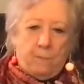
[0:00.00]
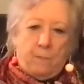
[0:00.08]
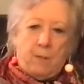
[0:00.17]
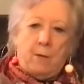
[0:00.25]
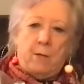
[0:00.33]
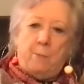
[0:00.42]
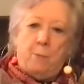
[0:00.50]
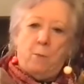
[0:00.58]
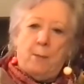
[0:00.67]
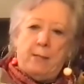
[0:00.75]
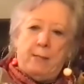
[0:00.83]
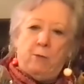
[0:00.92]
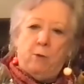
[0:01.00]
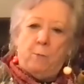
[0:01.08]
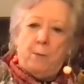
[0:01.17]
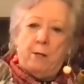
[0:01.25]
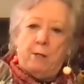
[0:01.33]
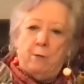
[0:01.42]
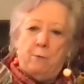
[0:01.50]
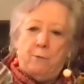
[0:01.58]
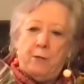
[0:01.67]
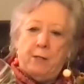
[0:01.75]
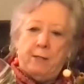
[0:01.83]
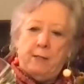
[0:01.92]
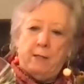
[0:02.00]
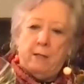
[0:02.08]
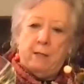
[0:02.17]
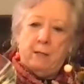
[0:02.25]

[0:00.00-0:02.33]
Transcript: I'm going to pour my syrup into you, Francie.